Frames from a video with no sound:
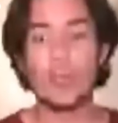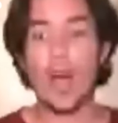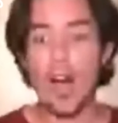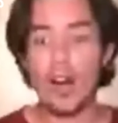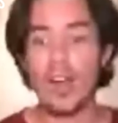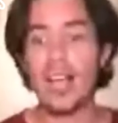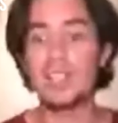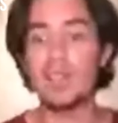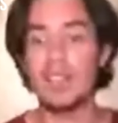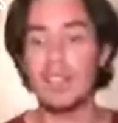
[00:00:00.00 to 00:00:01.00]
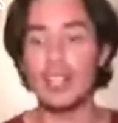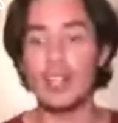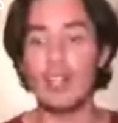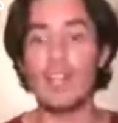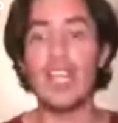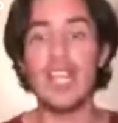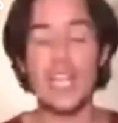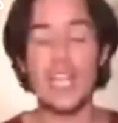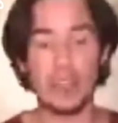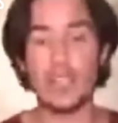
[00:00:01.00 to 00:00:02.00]
We are a civilization of
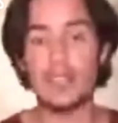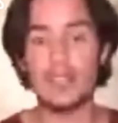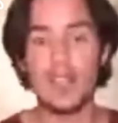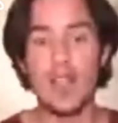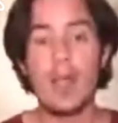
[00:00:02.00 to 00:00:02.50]
ignorance